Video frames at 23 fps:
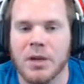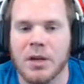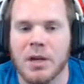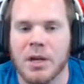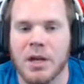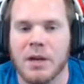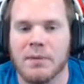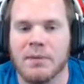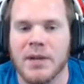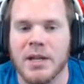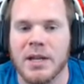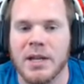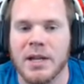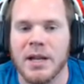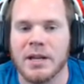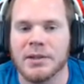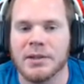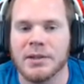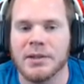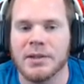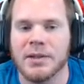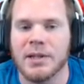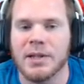If he
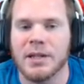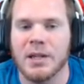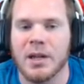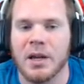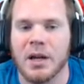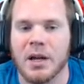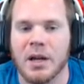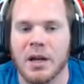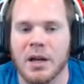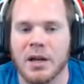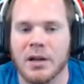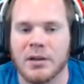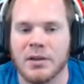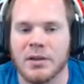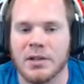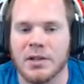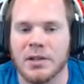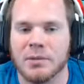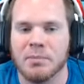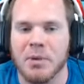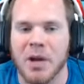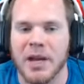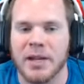hits the
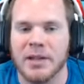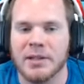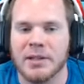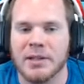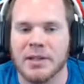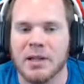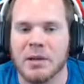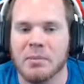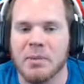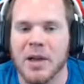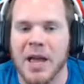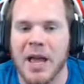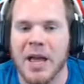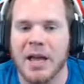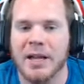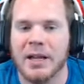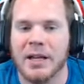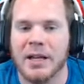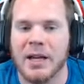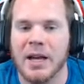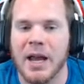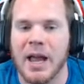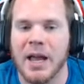spikes in the back,
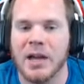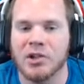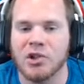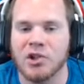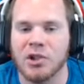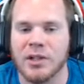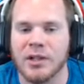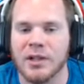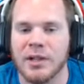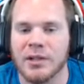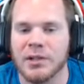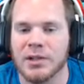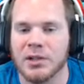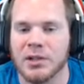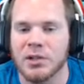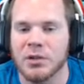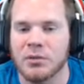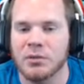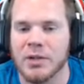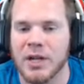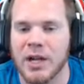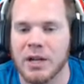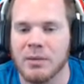it actually doesn't do
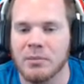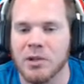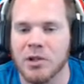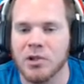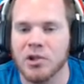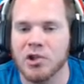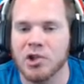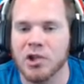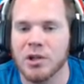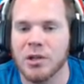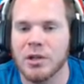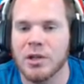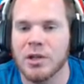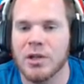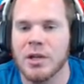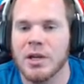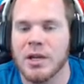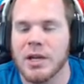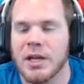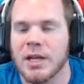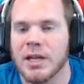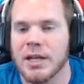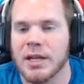damage.
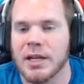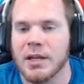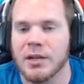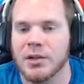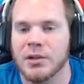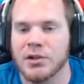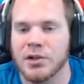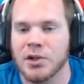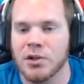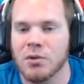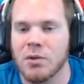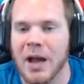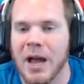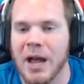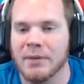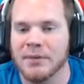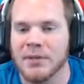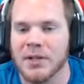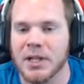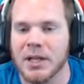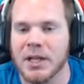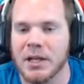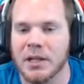So you have
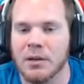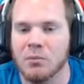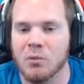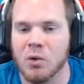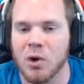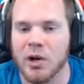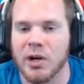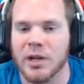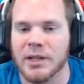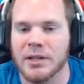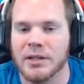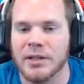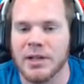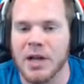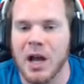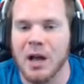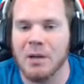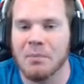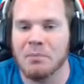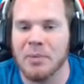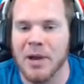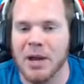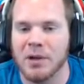to hit him where he's
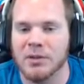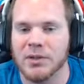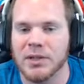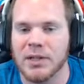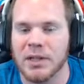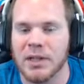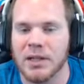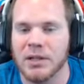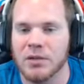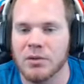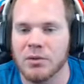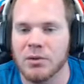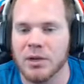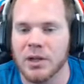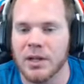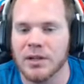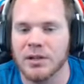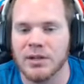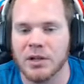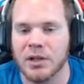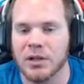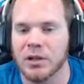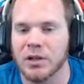not bouncing into it.
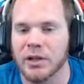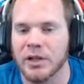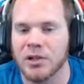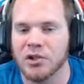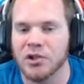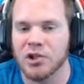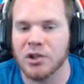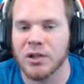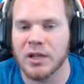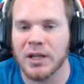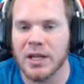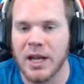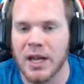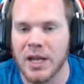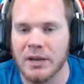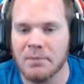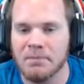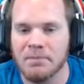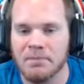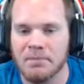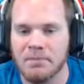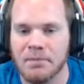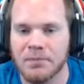It's a glitch in the
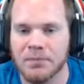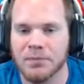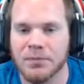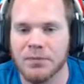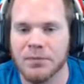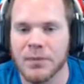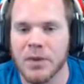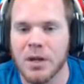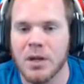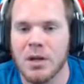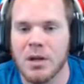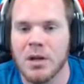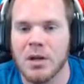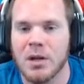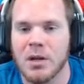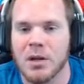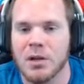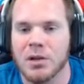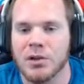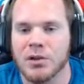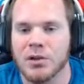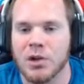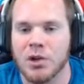game.
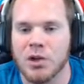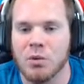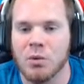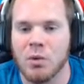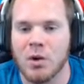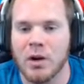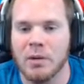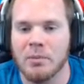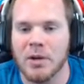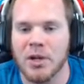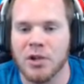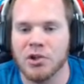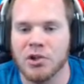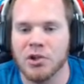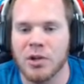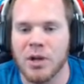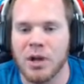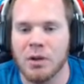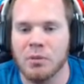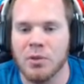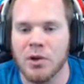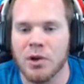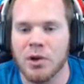So you want to make sure
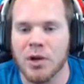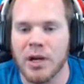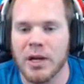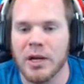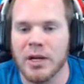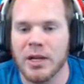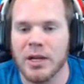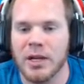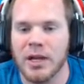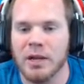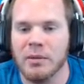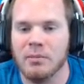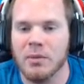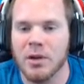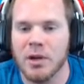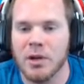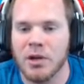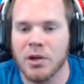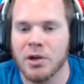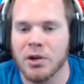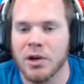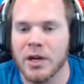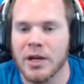that when you're hitting
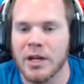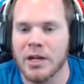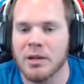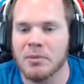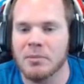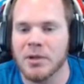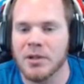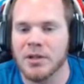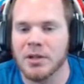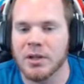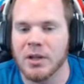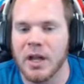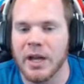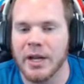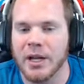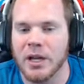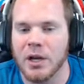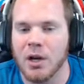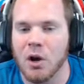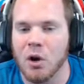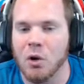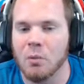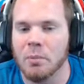him into like
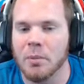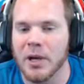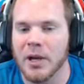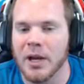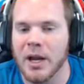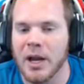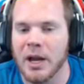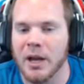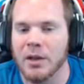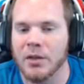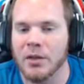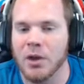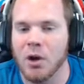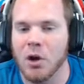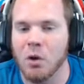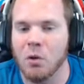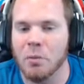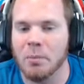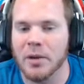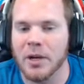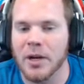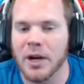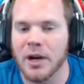the
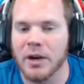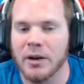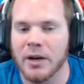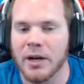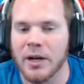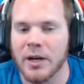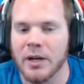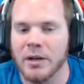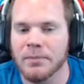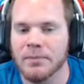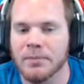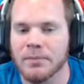open area.